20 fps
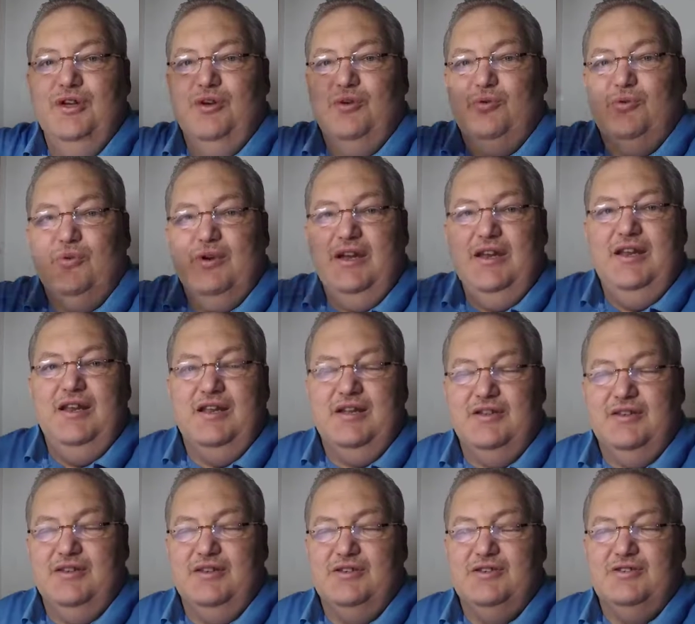reading
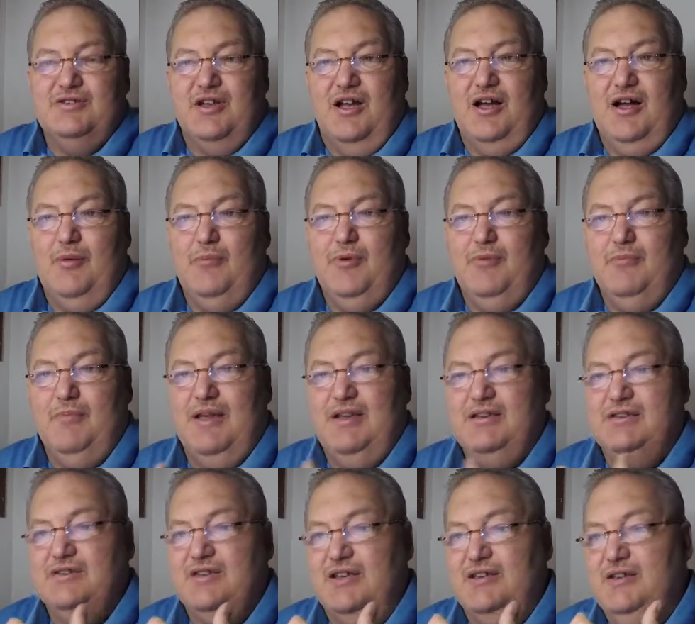of this psalm, it
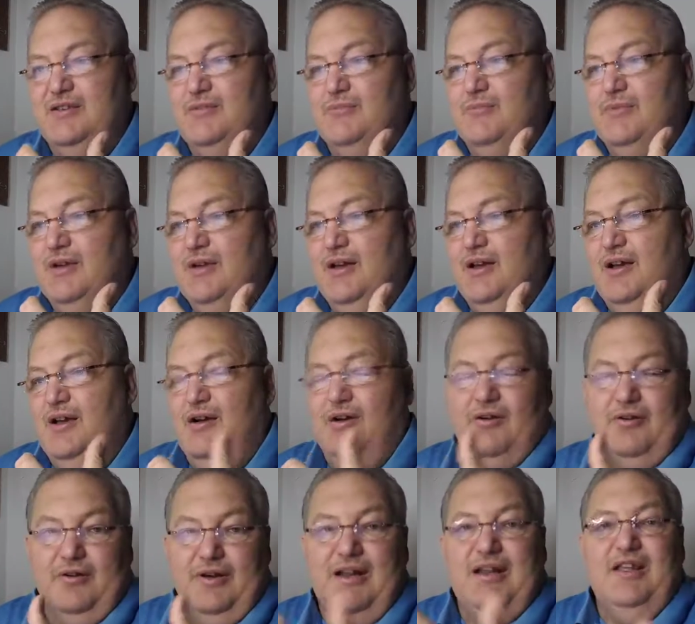may seem, uh,
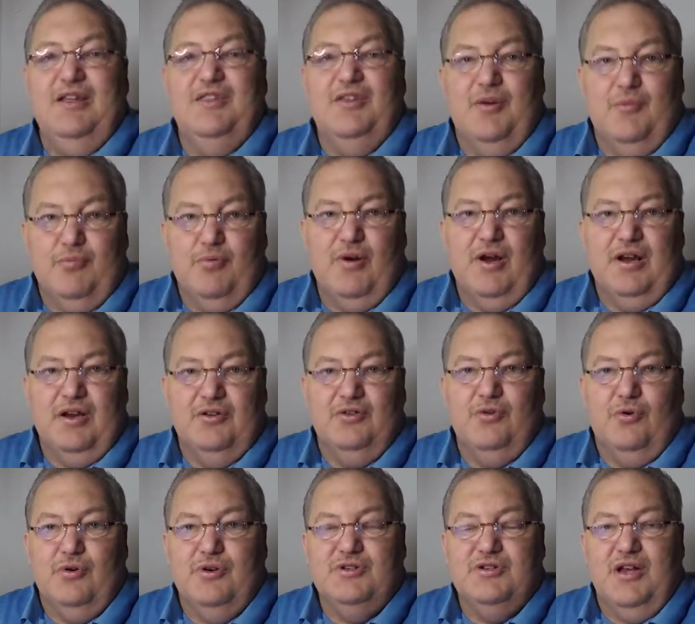or any of the
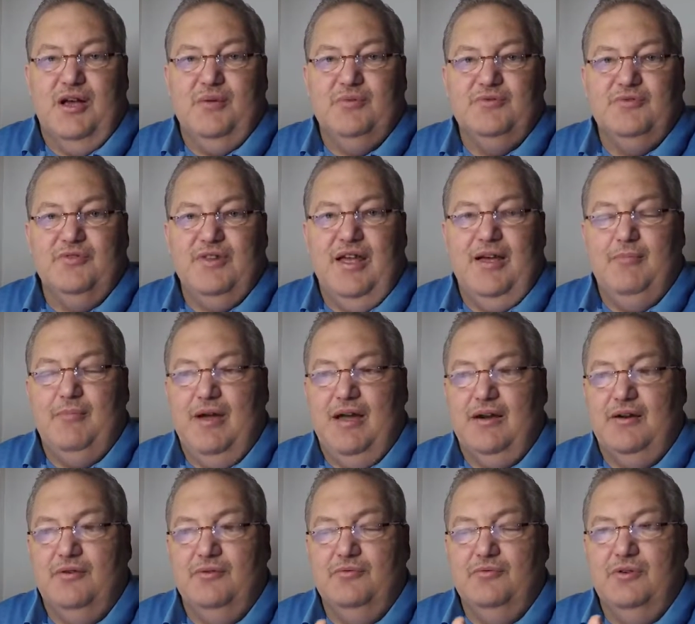imprecatory psalms for that
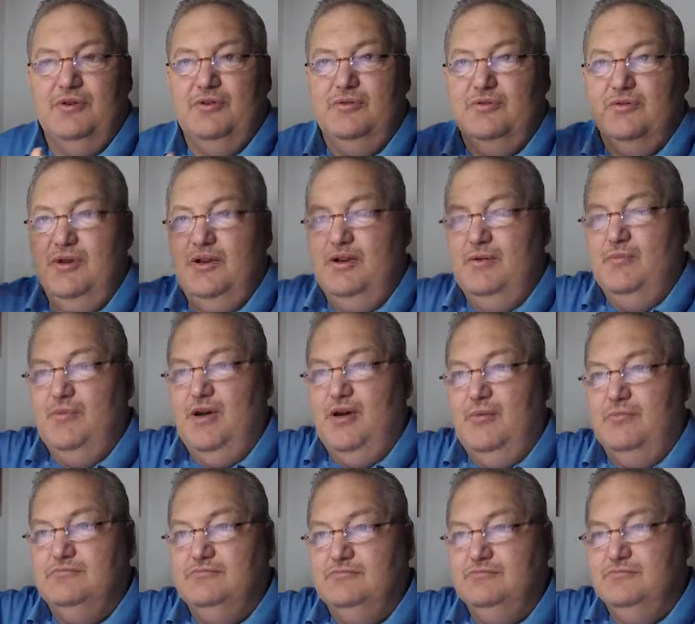matter, when you read them
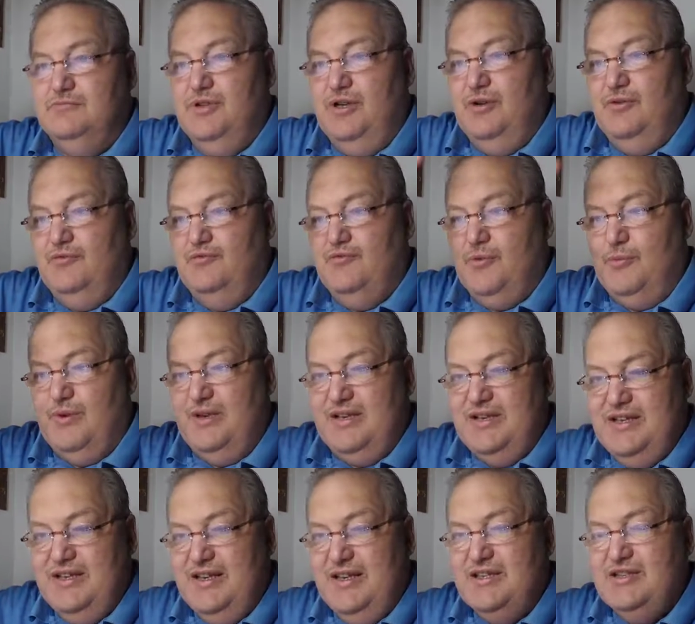up, you know, from a
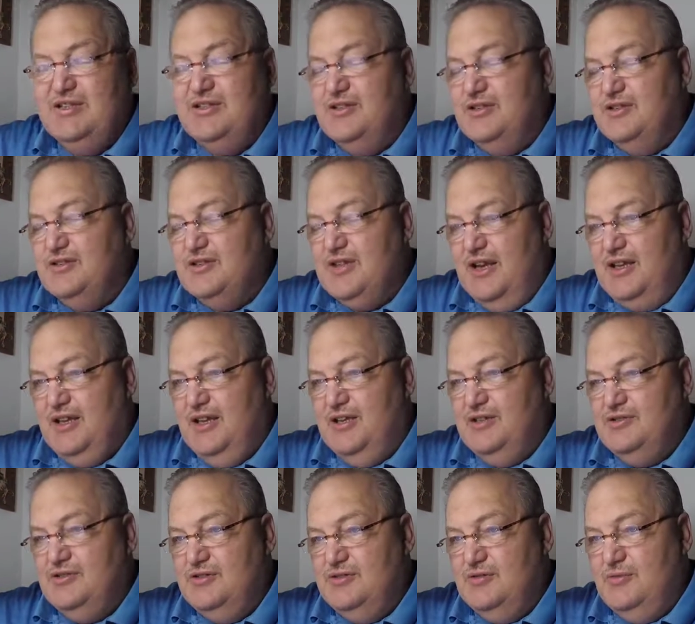distance, I
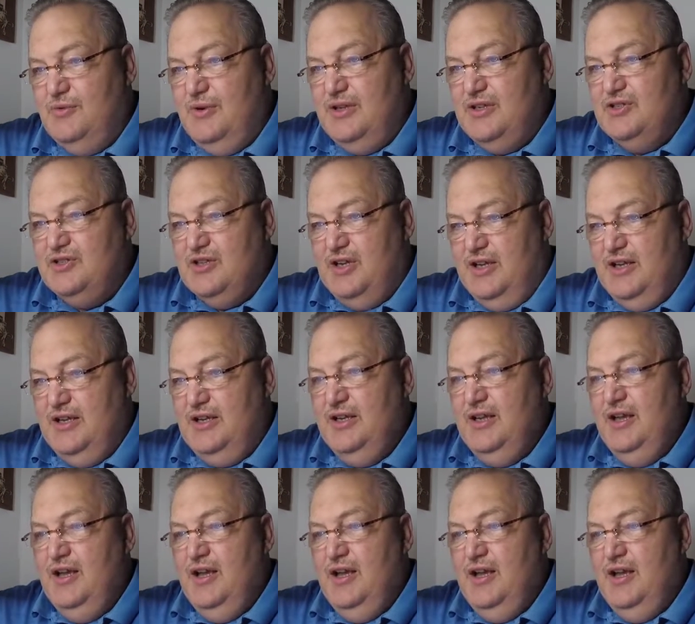guess is the way to say it.